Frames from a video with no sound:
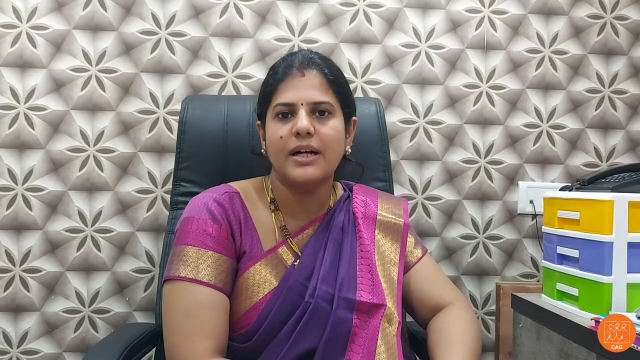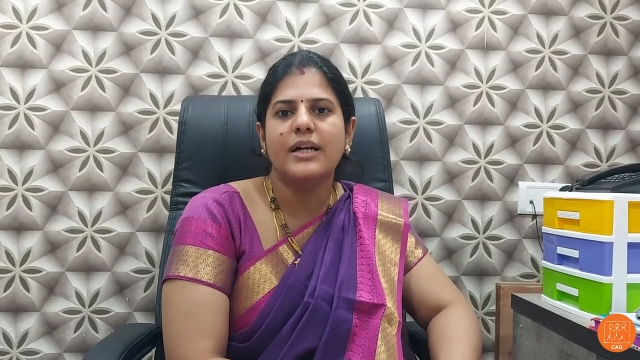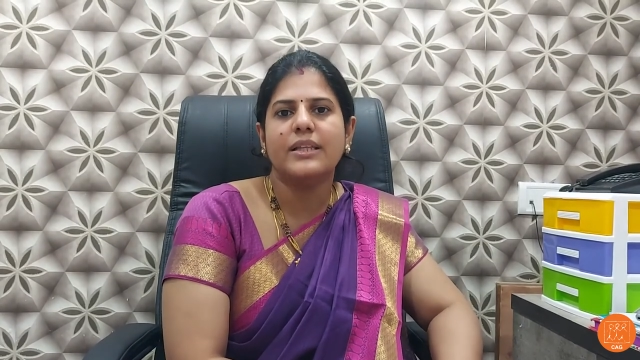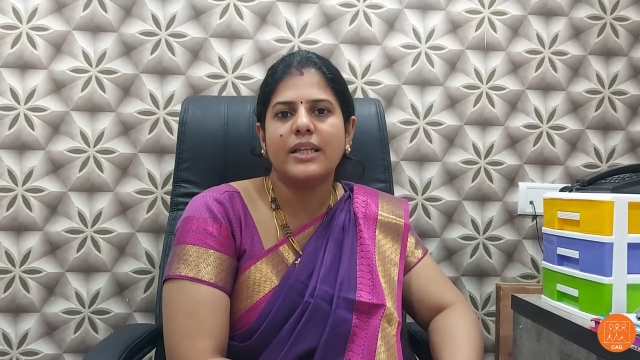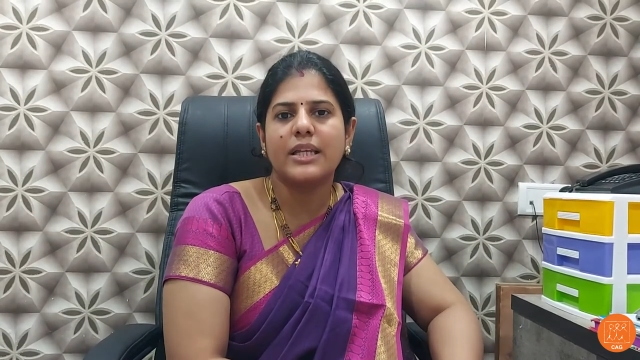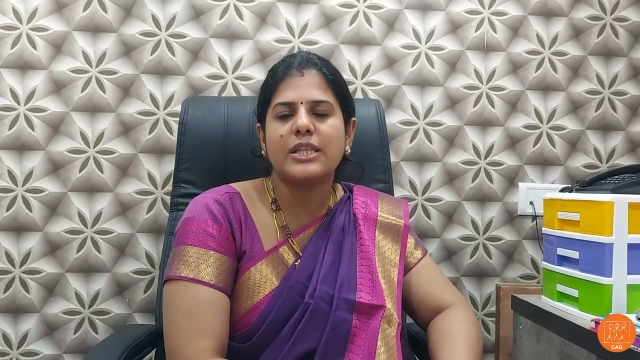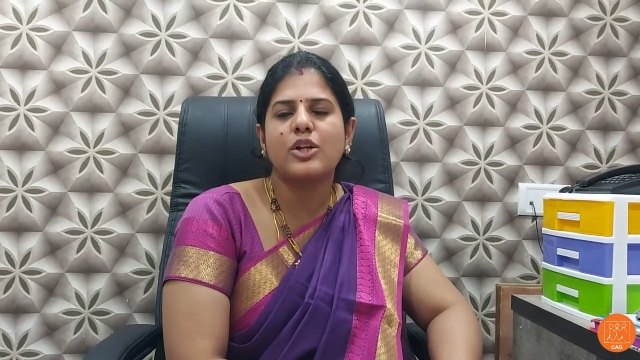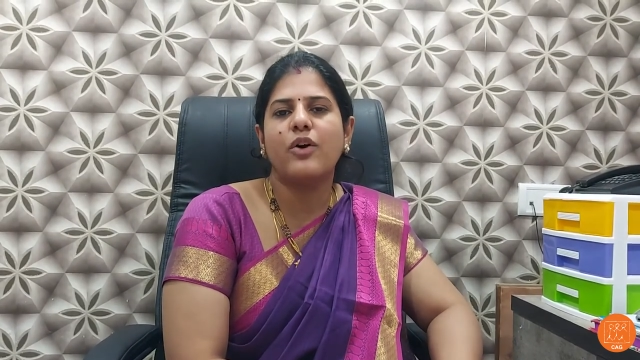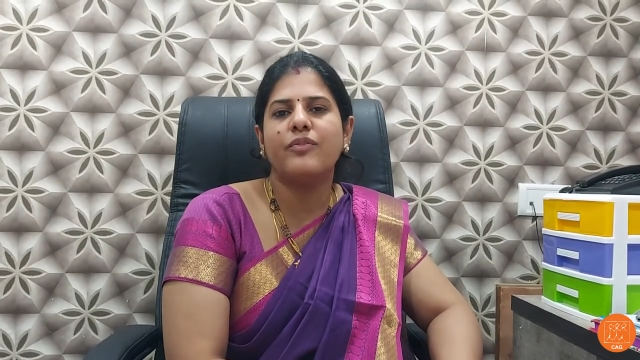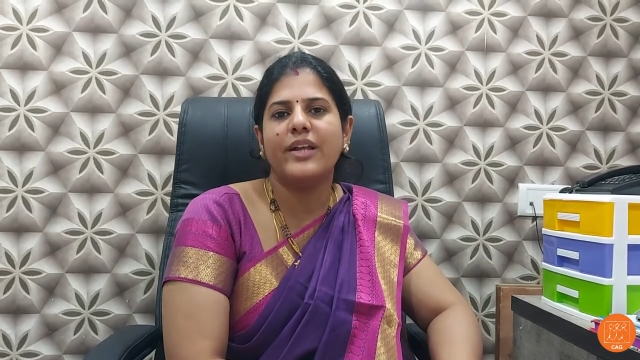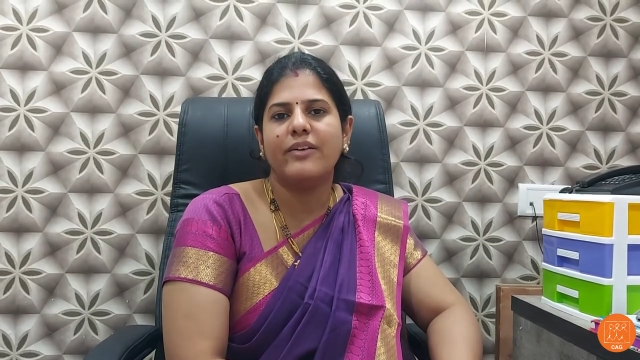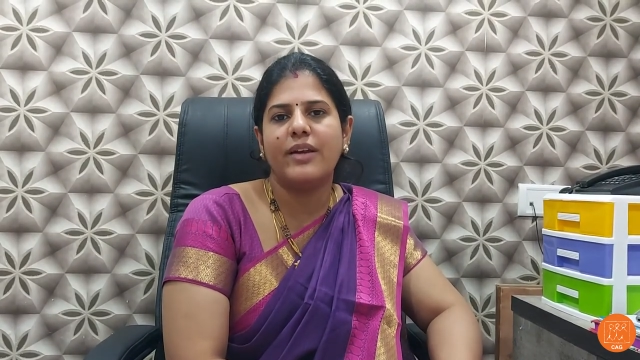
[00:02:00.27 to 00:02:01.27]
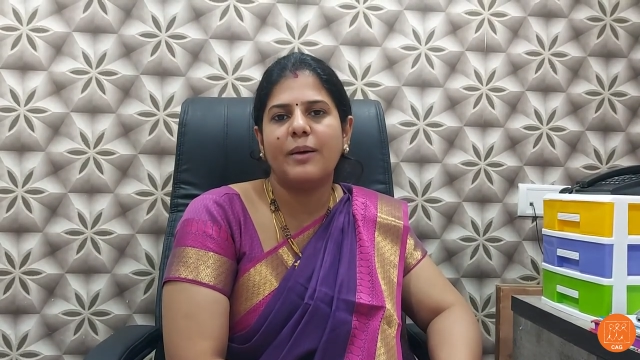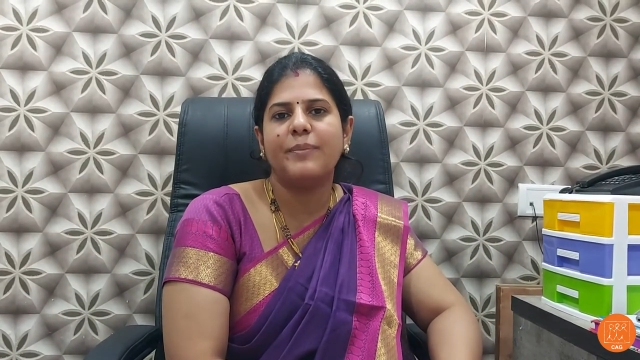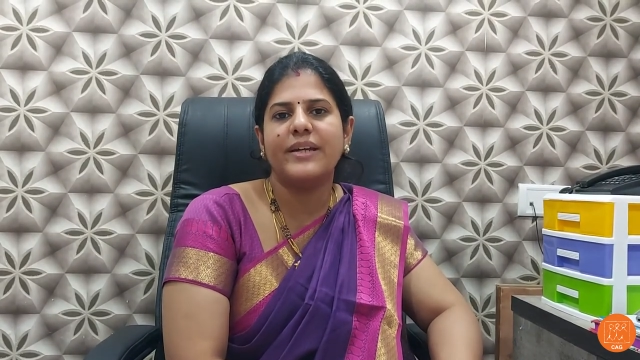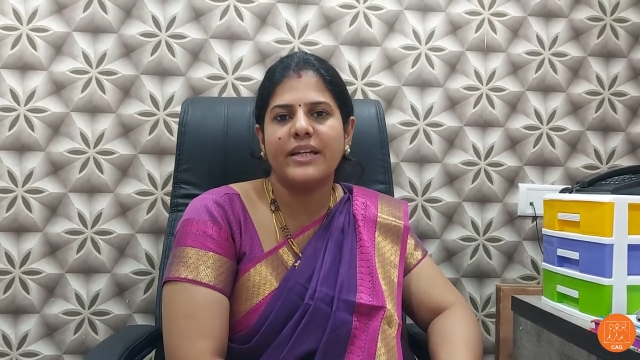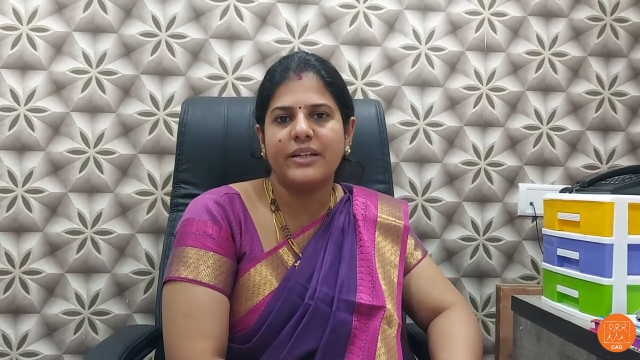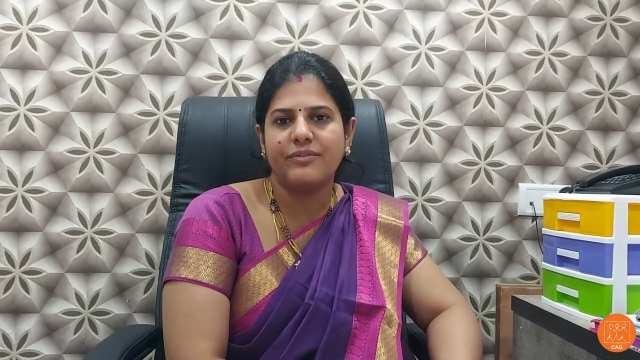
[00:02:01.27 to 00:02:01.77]
the risk of developing
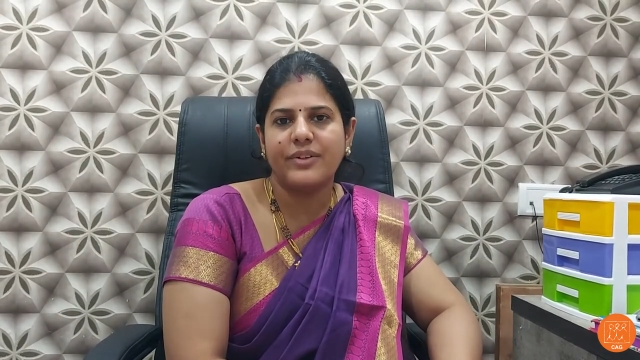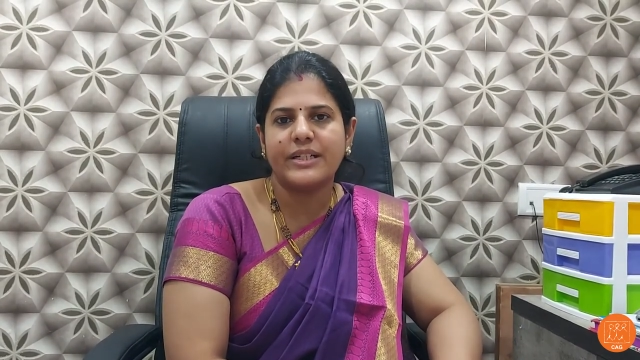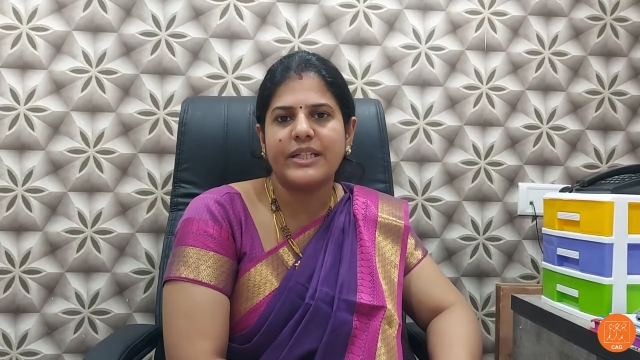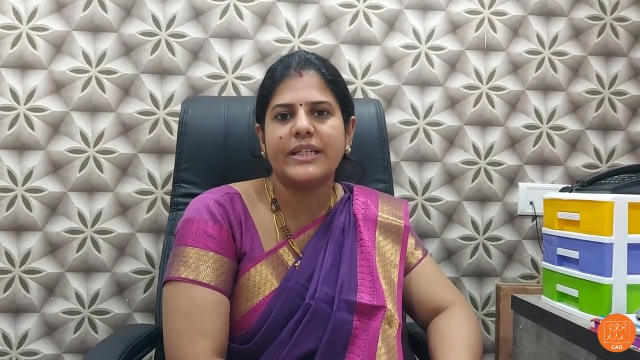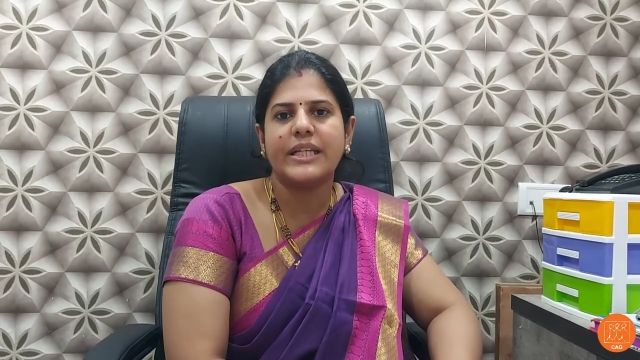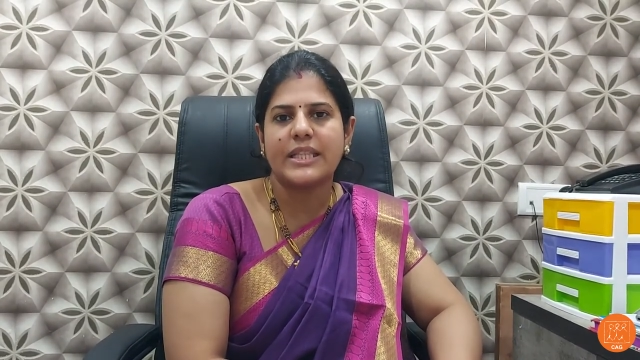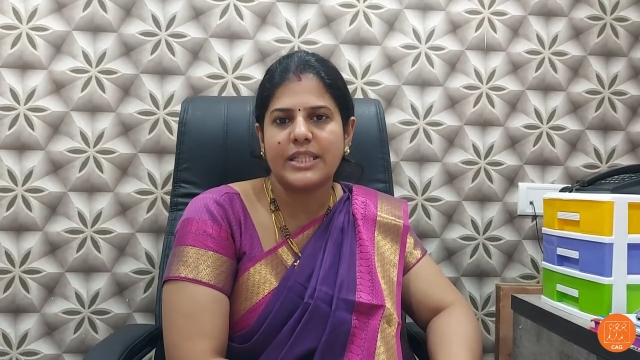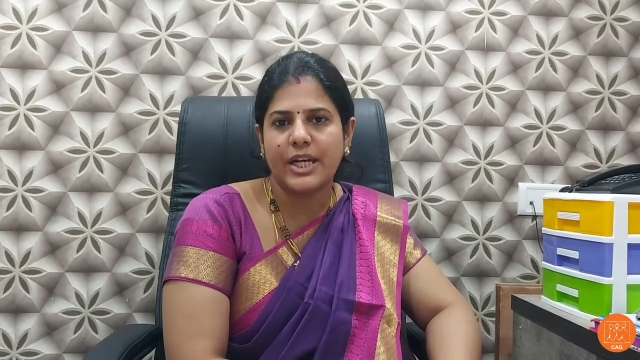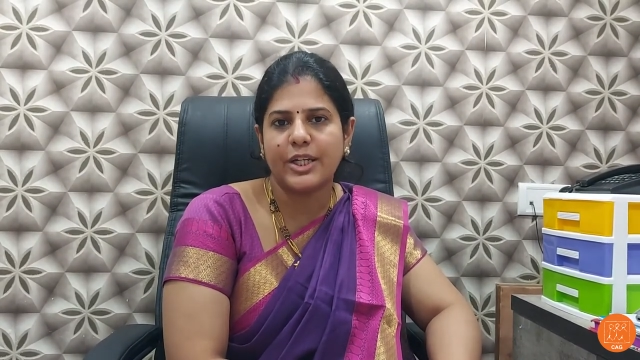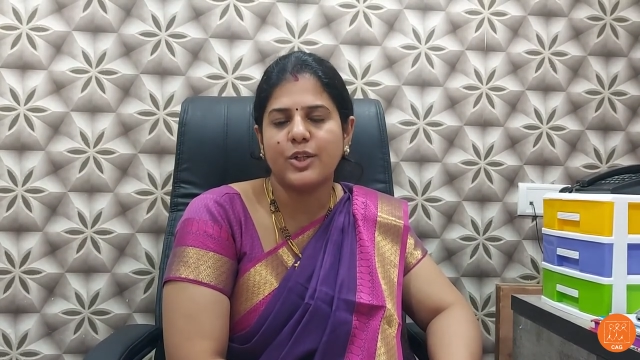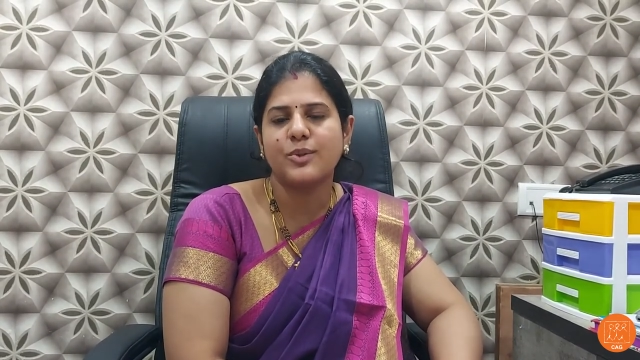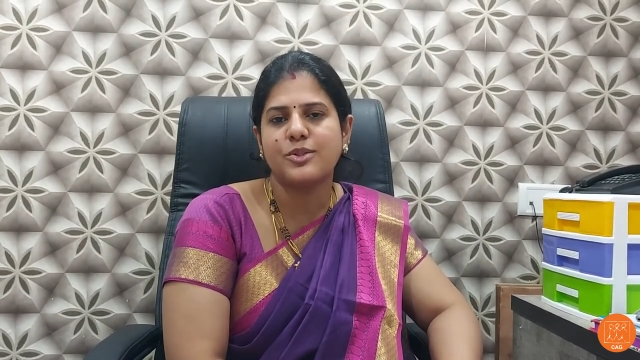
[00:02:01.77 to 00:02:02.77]
infertility is reduced